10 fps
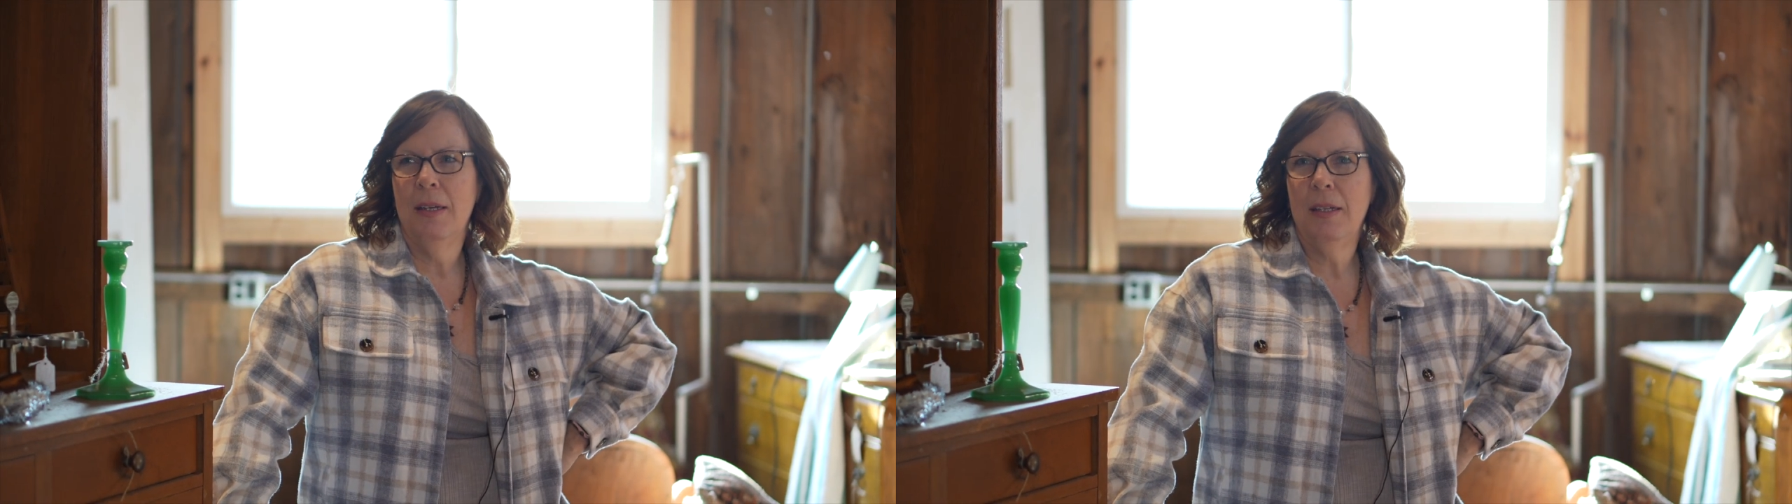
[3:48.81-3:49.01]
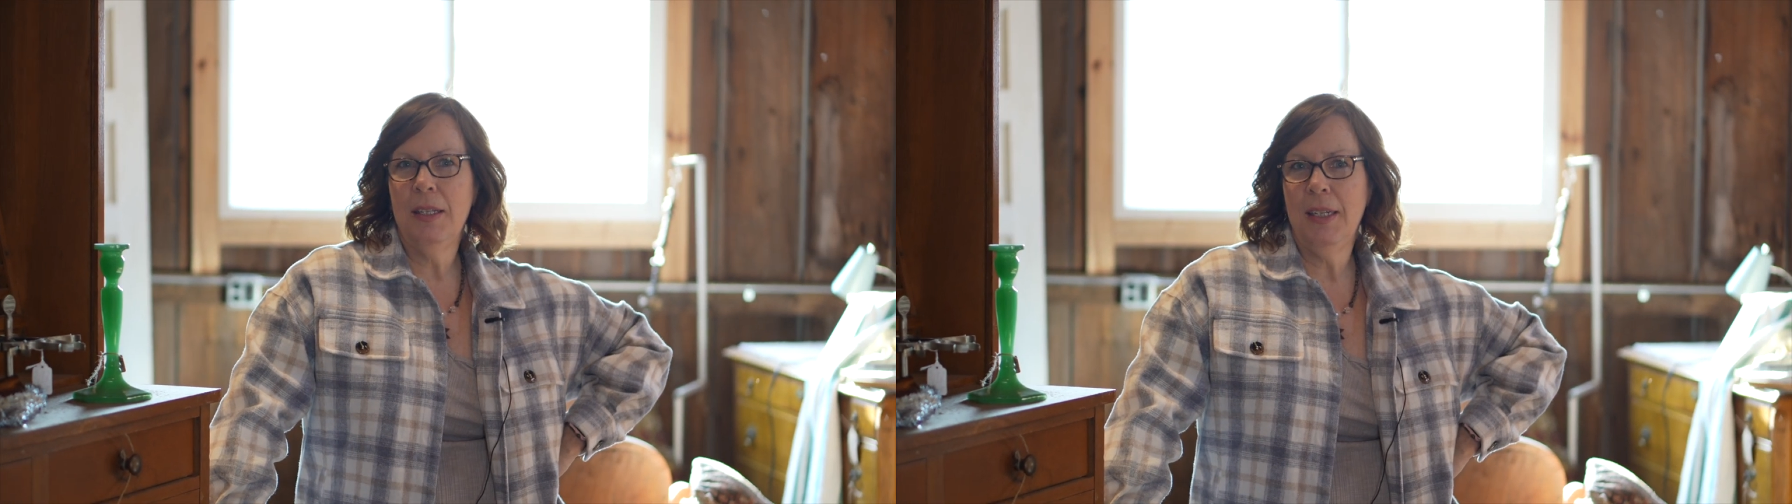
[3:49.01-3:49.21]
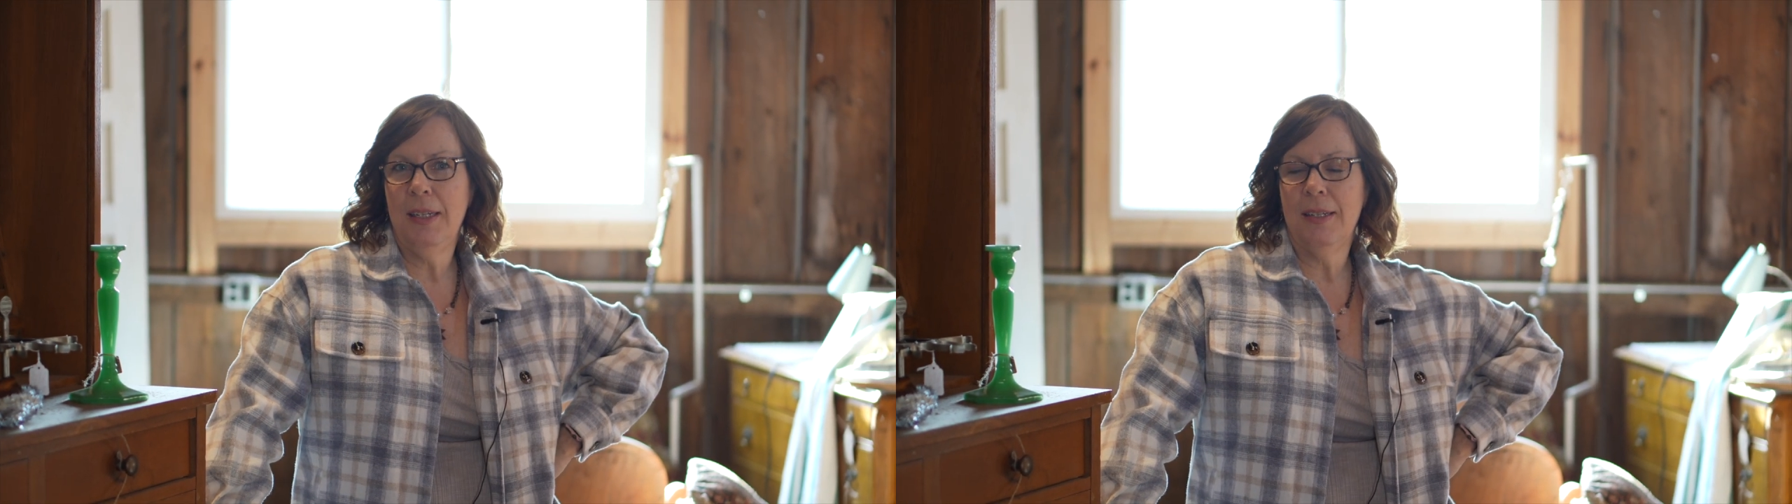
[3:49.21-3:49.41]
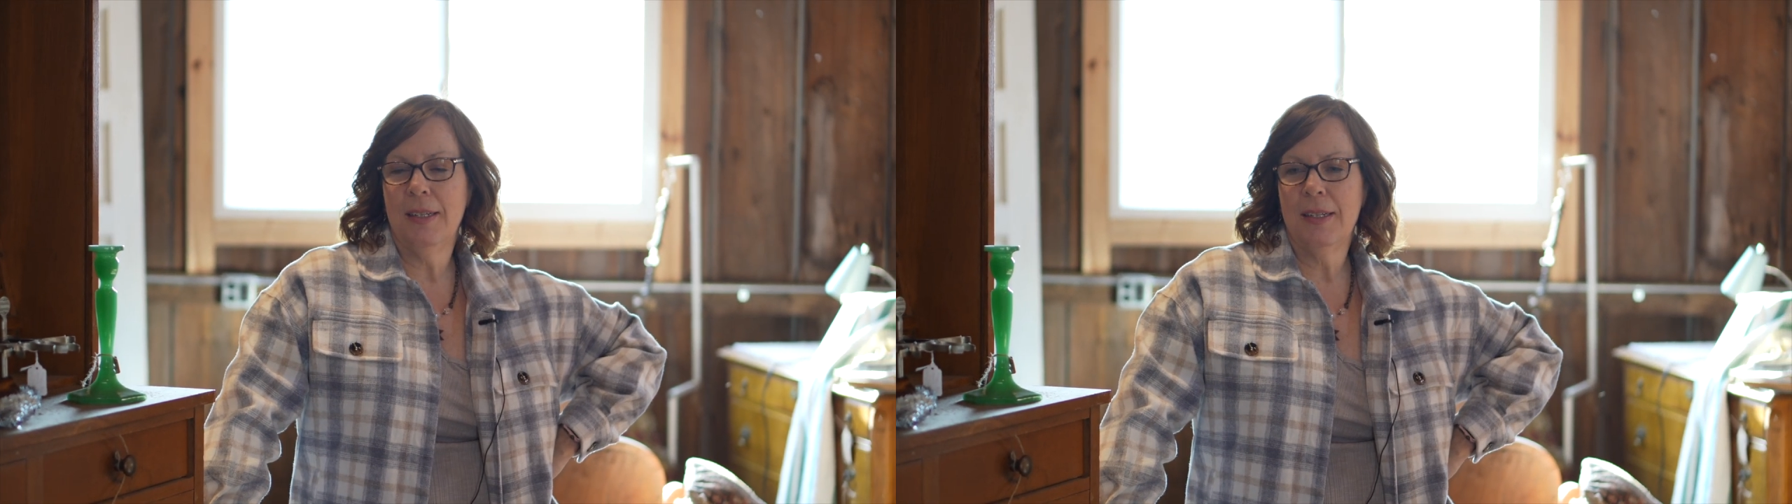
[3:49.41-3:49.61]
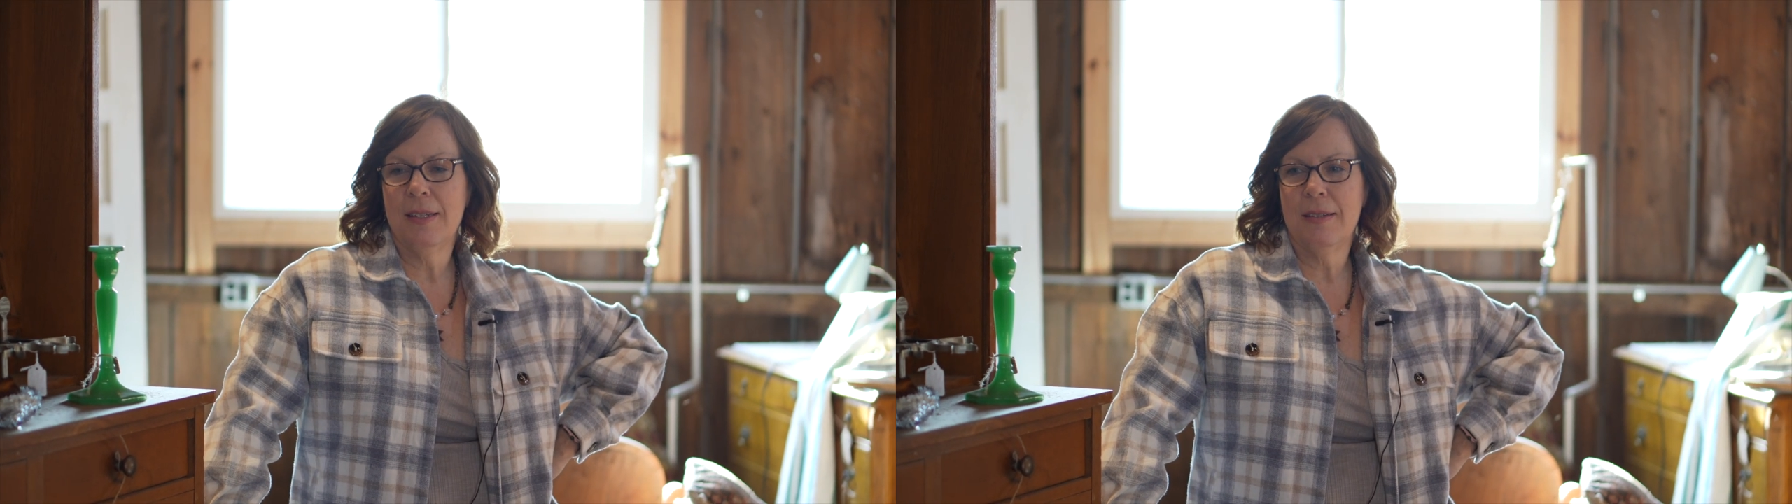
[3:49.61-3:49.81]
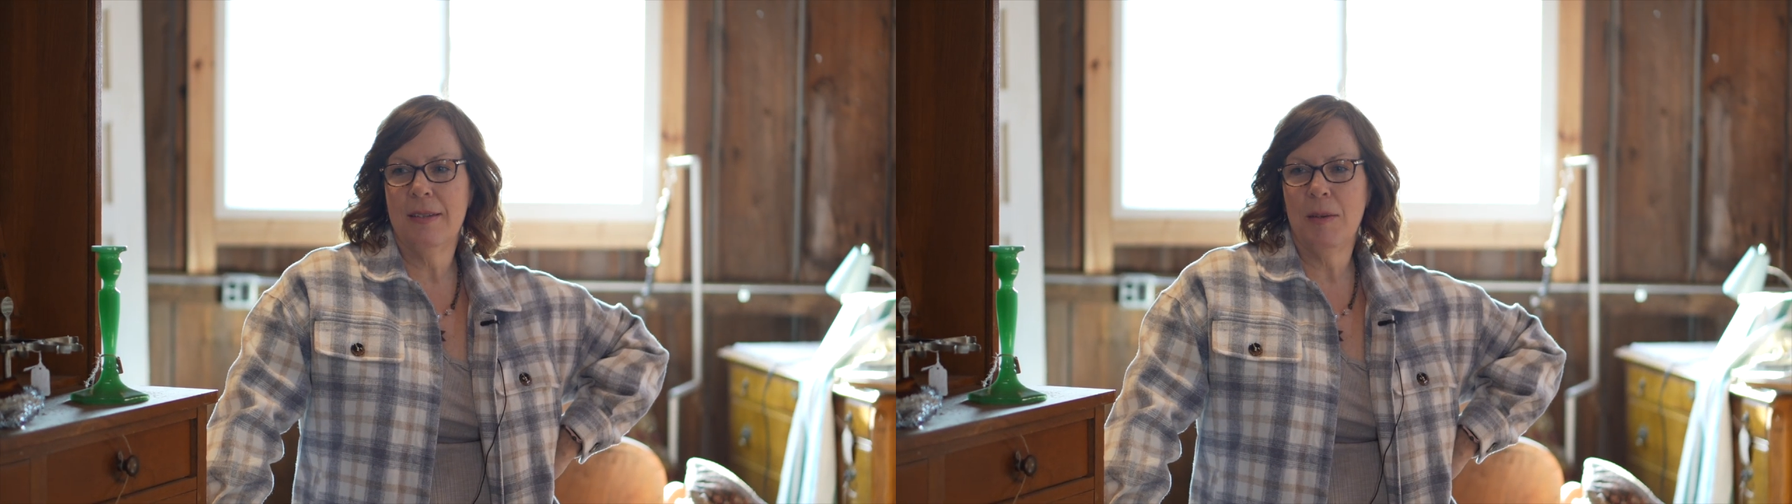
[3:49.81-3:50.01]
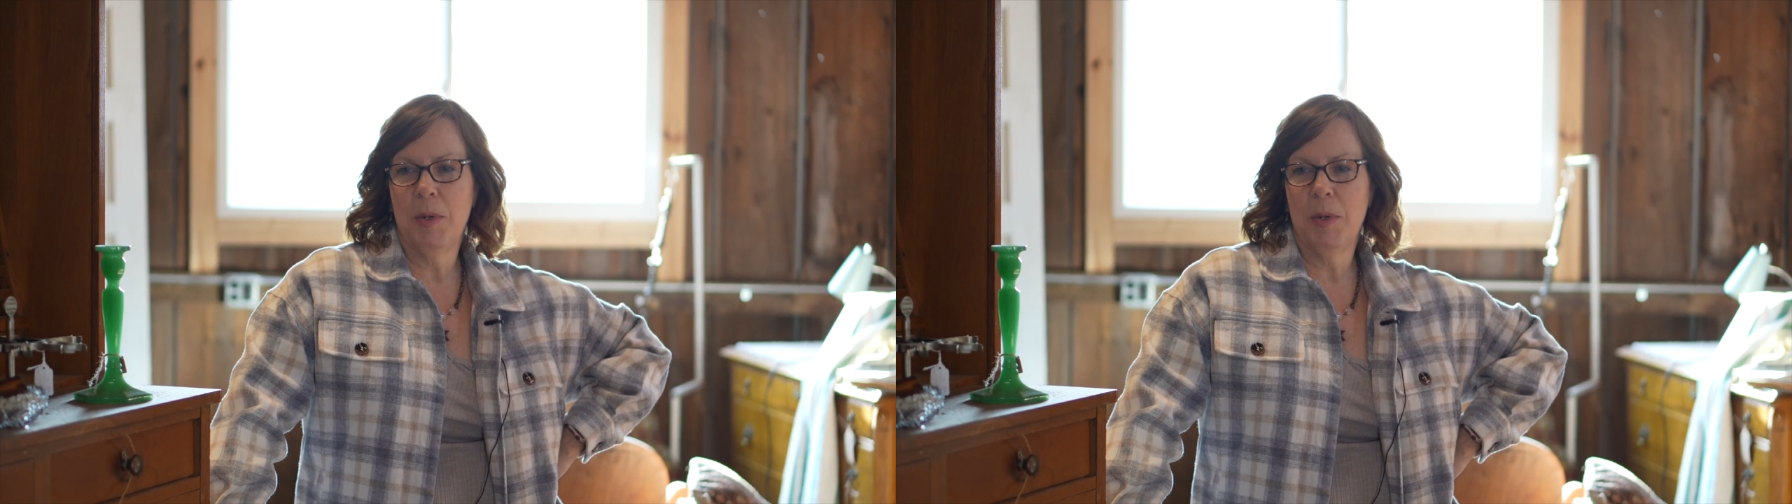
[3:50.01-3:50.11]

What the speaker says: cleaning it, because in the